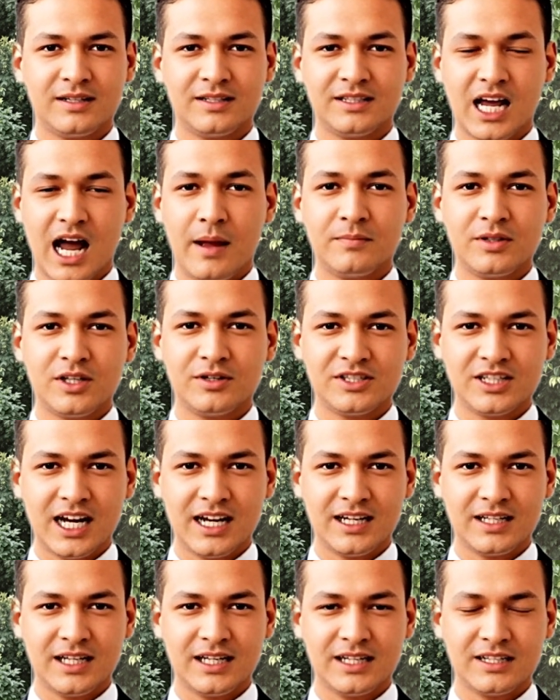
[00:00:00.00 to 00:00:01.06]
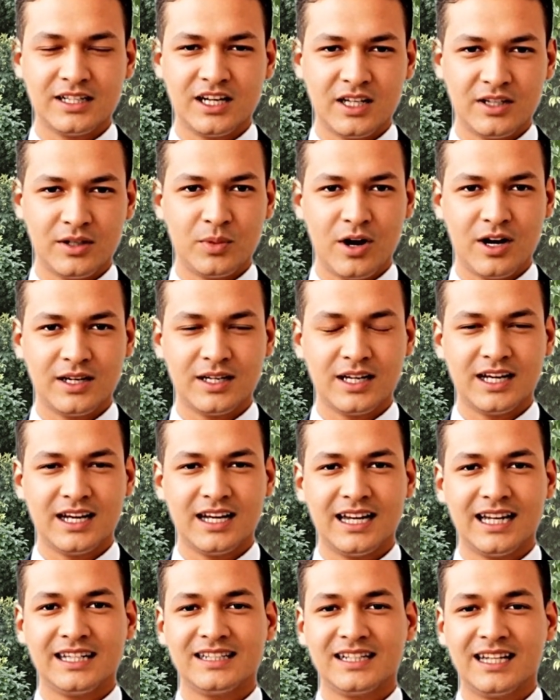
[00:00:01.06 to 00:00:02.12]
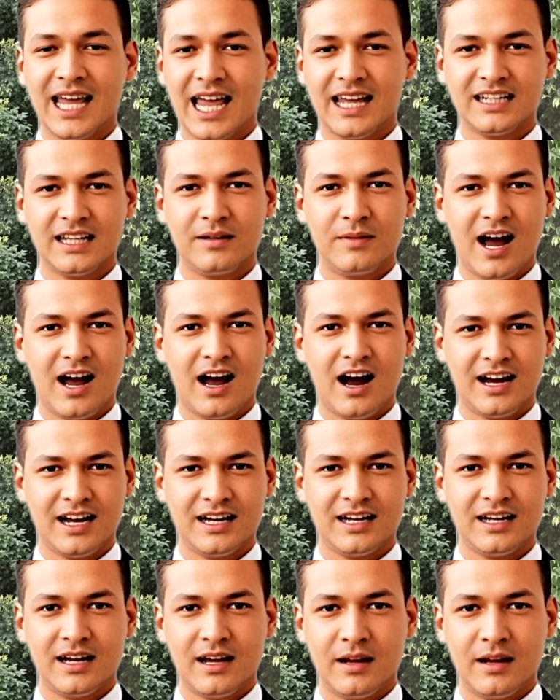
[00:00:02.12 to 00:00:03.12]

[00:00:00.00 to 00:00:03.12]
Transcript: Dimethylcycline is another one. It's an antibiotic,